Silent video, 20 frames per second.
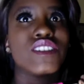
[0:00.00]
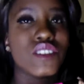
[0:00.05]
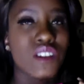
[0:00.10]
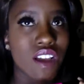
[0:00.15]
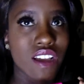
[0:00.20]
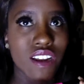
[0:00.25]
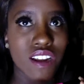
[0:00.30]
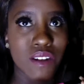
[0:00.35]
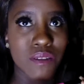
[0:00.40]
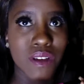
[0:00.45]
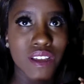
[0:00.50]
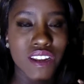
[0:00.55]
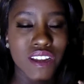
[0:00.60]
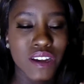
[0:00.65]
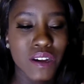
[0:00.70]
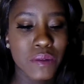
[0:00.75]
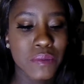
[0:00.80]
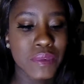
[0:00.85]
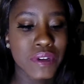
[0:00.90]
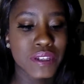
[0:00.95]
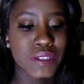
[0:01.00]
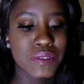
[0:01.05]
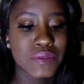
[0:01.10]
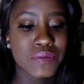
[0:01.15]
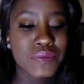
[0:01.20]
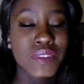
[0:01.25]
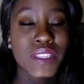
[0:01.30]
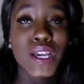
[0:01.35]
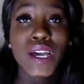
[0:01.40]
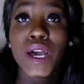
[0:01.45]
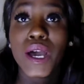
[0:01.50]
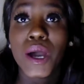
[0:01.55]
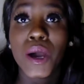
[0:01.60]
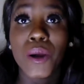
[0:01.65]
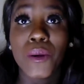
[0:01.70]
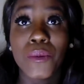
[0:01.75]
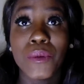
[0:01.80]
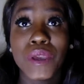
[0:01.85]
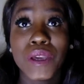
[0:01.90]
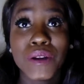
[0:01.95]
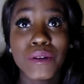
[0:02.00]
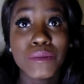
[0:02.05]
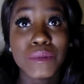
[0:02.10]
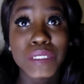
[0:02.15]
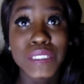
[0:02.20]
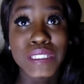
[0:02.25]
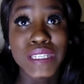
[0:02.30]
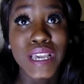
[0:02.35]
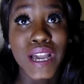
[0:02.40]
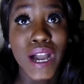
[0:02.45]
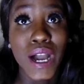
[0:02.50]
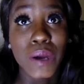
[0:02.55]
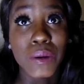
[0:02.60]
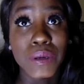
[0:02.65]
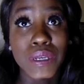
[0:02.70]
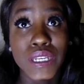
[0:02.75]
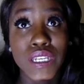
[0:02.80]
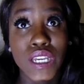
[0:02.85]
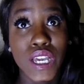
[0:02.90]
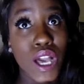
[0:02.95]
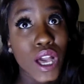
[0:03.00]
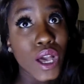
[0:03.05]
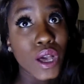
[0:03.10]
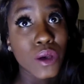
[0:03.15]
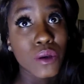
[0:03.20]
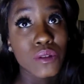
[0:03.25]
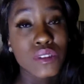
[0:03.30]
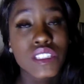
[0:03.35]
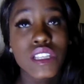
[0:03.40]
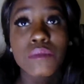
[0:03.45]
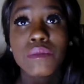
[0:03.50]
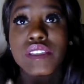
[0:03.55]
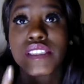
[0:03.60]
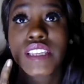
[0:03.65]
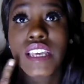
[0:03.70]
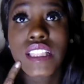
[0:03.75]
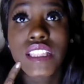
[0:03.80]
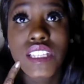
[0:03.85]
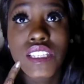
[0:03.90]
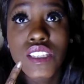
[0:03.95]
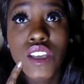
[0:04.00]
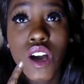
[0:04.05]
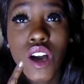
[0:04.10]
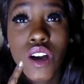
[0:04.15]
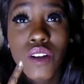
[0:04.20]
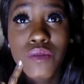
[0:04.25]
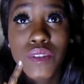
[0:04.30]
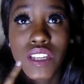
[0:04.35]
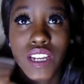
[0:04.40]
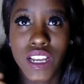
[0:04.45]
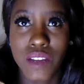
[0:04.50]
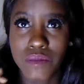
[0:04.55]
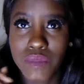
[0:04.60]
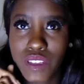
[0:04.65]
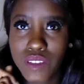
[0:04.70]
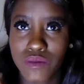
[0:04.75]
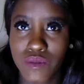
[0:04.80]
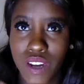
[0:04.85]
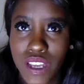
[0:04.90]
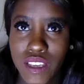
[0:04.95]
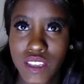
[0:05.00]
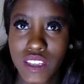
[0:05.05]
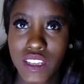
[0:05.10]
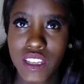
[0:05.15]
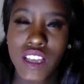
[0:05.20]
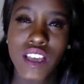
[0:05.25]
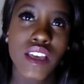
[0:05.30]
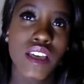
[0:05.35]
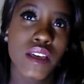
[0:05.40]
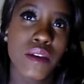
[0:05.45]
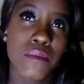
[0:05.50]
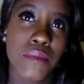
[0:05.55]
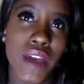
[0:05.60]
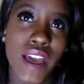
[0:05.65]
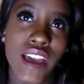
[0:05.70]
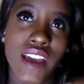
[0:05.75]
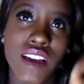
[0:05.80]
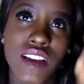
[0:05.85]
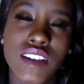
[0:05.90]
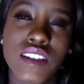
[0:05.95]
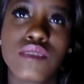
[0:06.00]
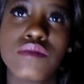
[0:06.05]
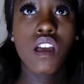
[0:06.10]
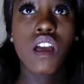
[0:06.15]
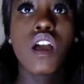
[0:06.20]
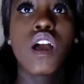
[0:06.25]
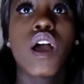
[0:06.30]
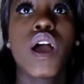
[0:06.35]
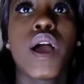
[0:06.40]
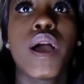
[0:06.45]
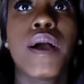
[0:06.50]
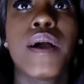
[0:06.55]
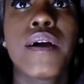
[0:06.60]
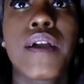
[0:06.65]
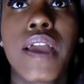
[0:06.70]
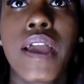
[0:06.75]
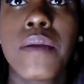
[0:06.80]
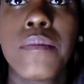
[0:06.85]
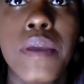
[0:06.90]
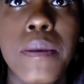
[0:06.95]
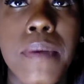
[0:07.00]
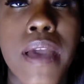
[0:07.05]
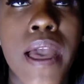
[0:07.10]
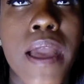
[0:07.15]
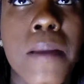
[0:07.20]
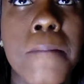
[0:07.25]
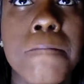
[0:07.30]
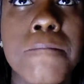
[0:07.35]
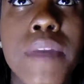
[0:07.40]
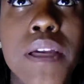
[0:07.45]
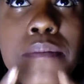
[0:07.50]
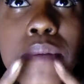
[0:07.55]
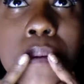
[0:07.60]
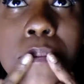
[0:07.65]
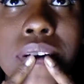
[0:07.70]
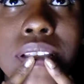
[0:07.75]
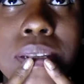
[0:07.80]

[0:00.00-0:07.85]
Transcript: to try it out right now. But we gonna see how we go so let me take this off and I'll be right back. Okay, be back. It made